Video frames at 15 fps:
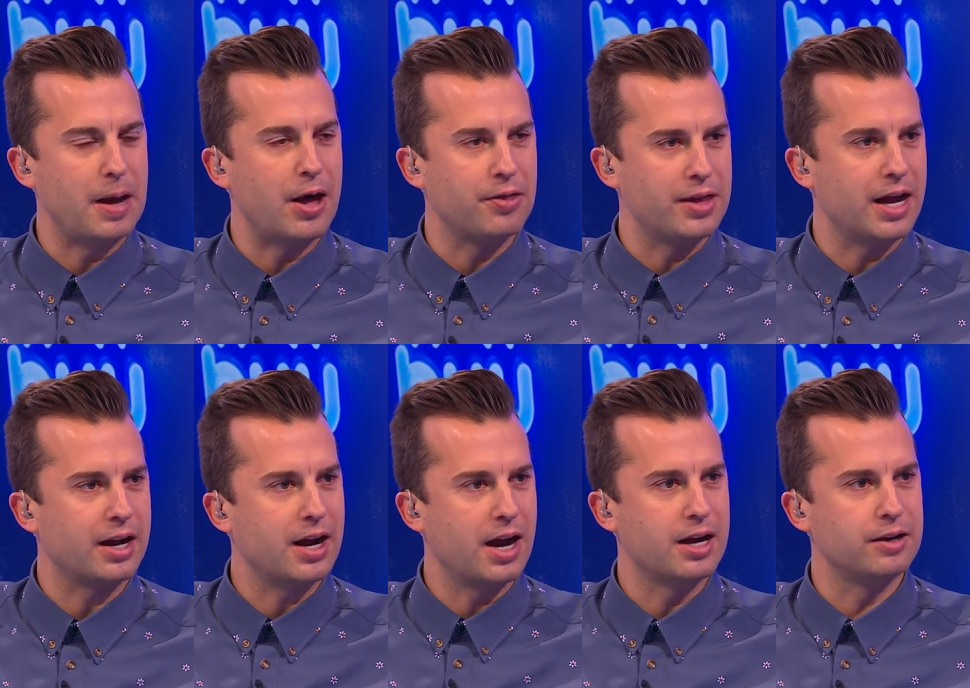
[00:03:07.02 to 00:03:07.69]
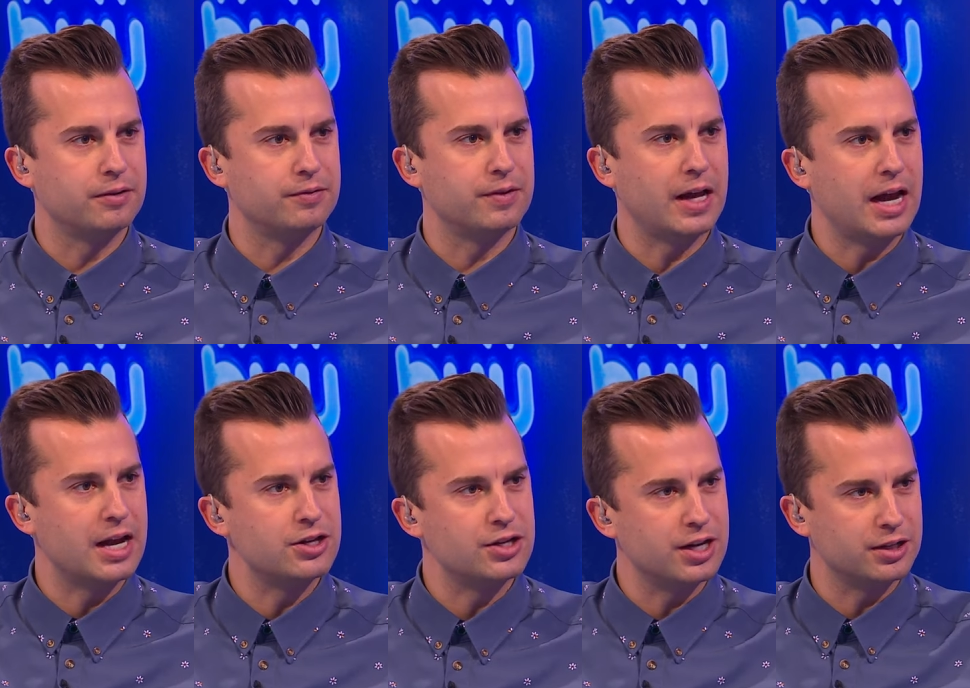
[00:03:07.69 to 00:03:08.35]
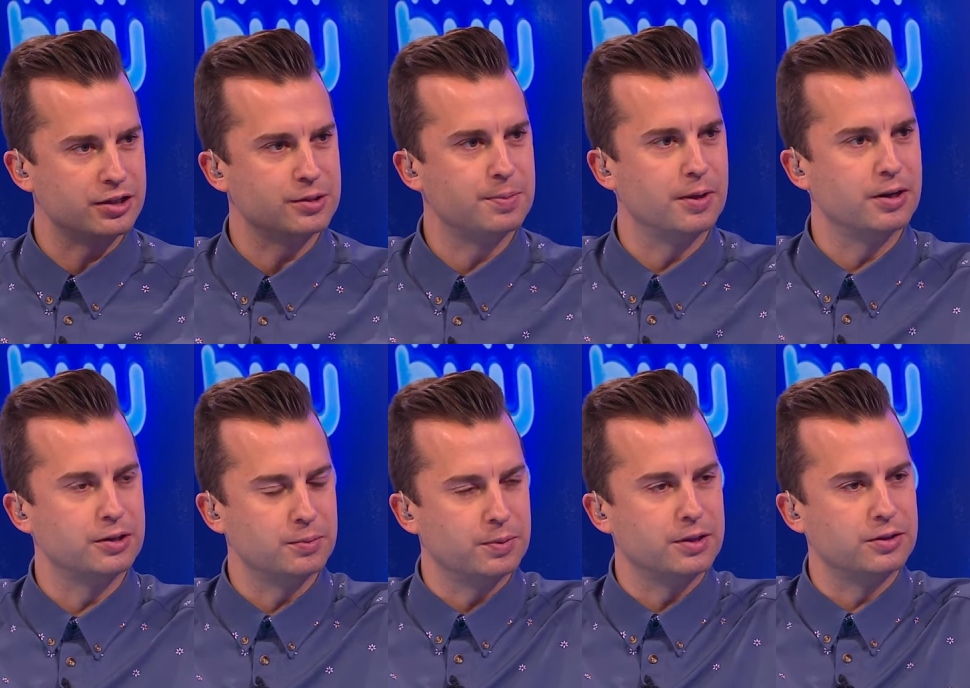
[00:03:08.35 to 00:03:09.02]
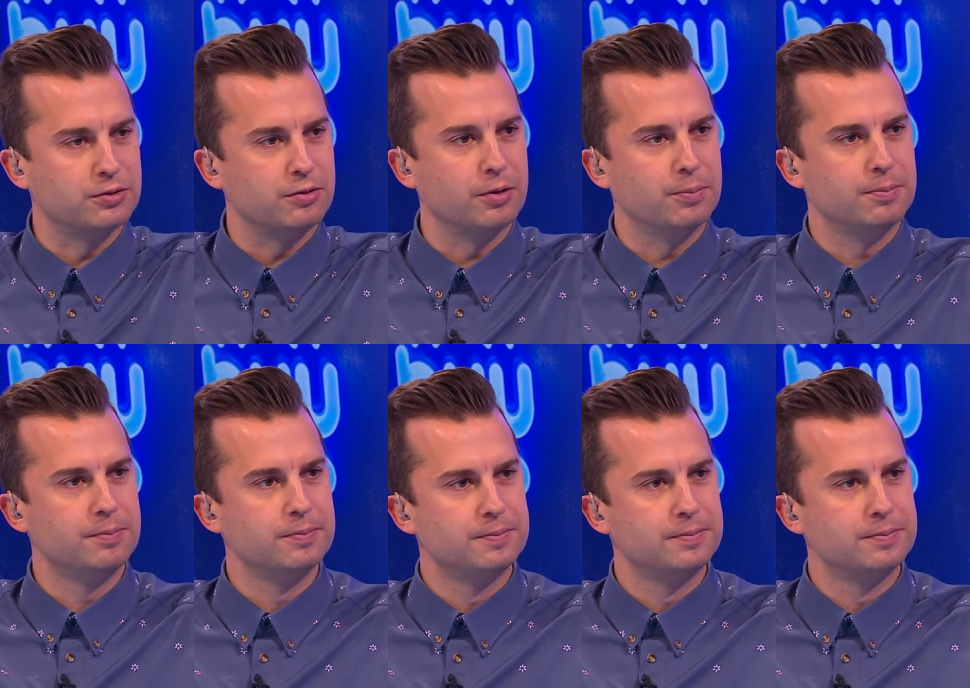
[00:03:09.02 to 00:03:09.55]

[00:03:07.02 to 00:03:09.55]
about that kind of age and experience with this group?